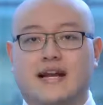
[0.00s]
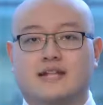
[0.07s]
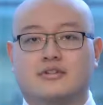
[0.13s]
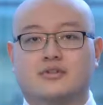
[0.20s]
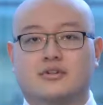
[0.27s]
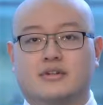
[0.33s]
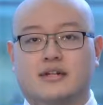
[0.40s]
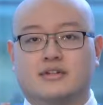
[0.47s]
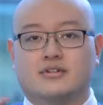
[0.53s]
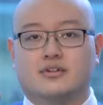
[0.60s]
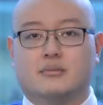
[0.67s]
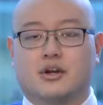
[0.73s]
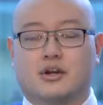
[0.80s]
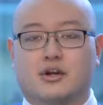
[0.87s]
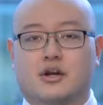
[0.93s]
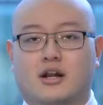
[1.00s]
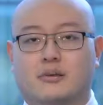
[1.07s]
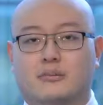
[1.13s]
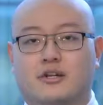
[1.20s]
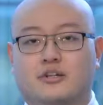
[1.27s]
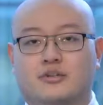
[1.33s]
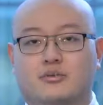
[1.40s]
enter into the marketing
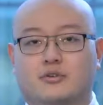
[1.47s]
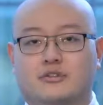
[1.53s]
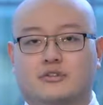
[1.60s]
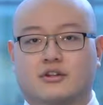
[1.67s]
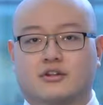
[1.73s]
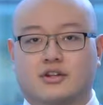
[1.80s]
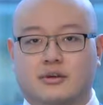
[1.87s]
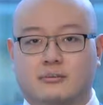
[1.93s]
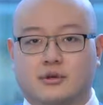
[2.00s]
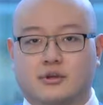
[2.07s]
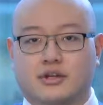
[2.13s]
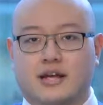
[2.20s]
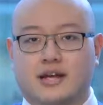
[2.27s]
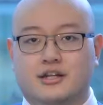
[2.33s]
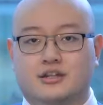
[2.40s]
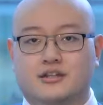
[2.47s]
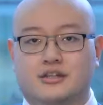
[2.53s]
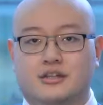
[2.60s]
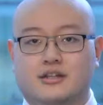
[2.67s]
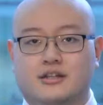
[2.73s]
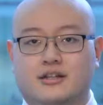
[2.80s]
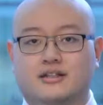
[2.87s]
automation, we start the communication.